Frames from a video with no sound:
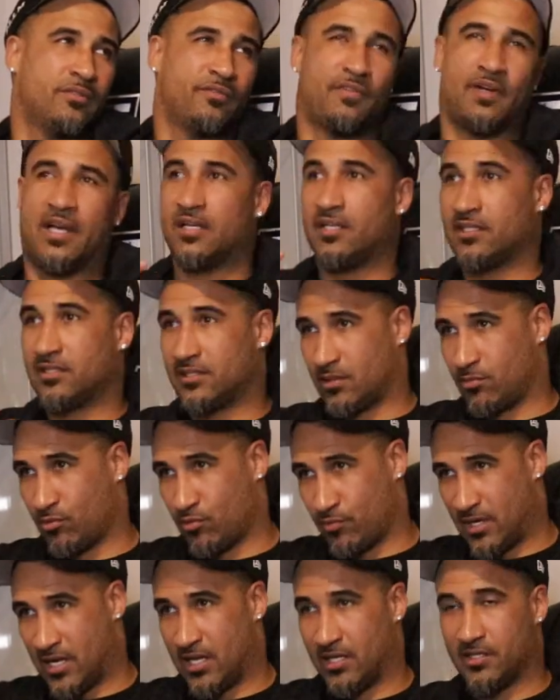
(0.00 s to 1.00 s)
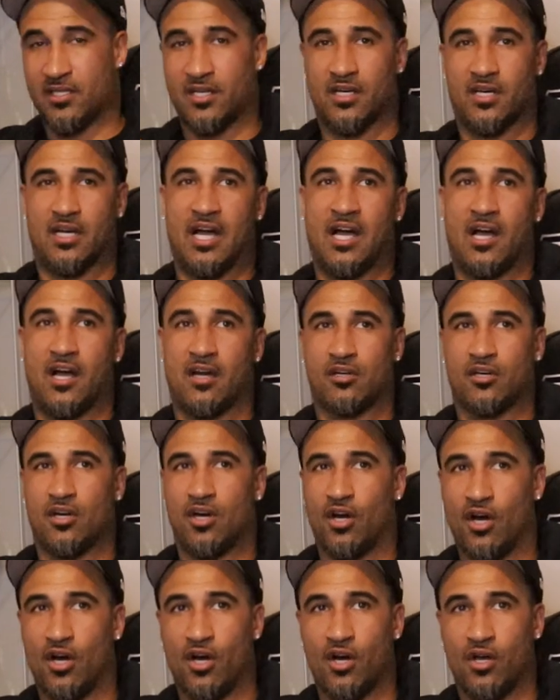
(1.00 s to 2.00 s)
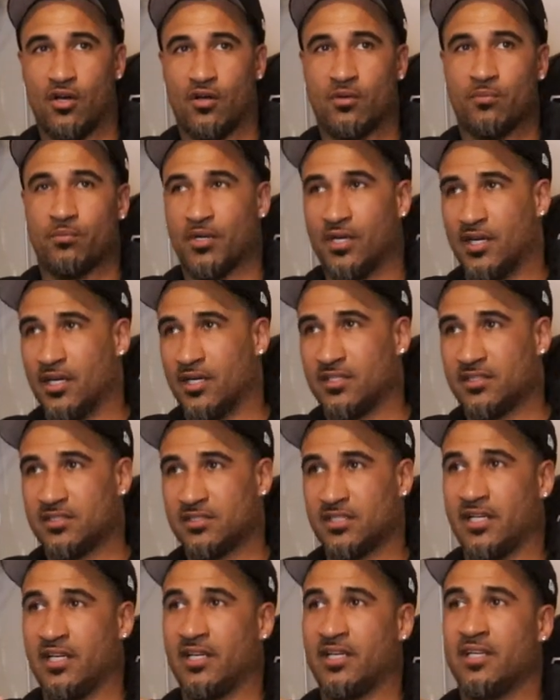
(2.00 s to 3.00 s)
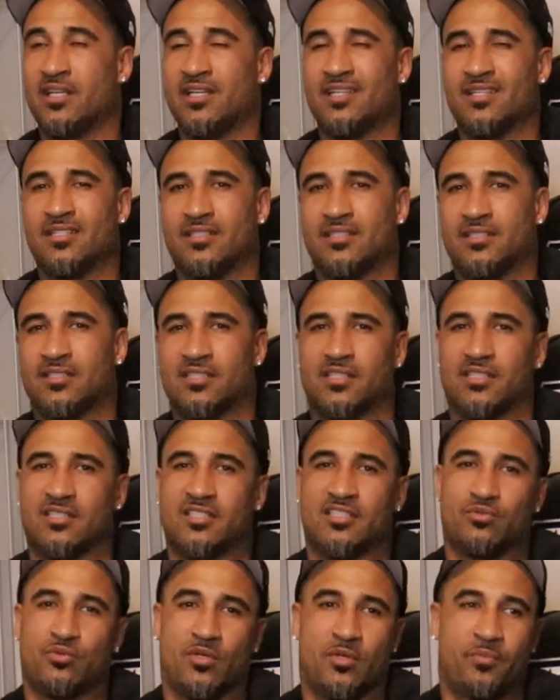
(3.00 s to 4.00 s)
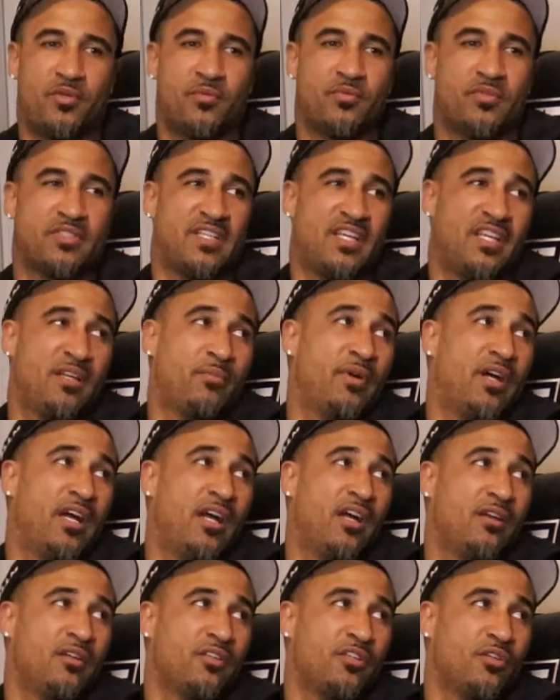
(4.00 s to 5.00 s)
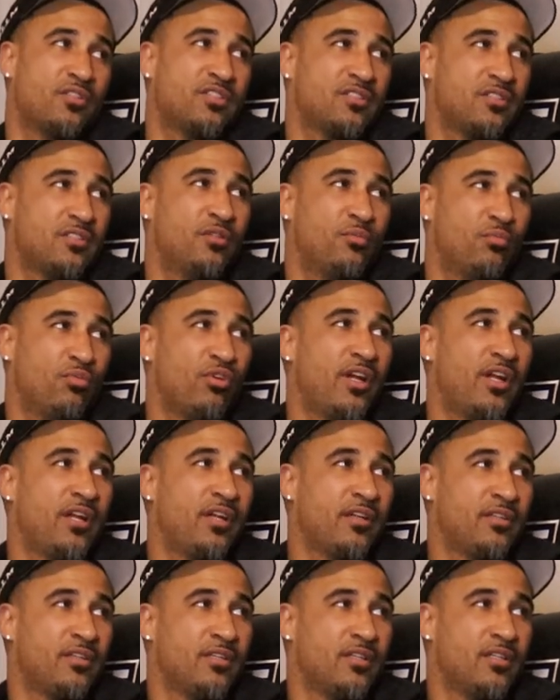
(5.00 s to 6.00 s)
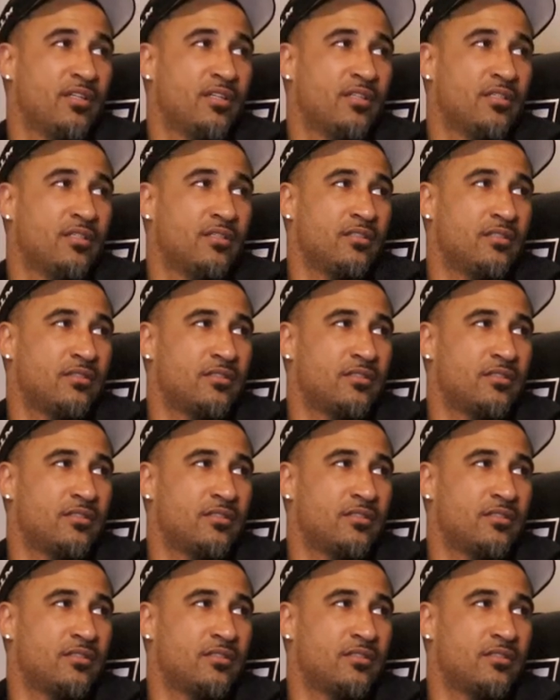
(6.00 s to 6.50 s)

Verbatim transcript: If I hear something about Nell, I'll call Bond and say, no, that's what people saying about your your brand. Facts.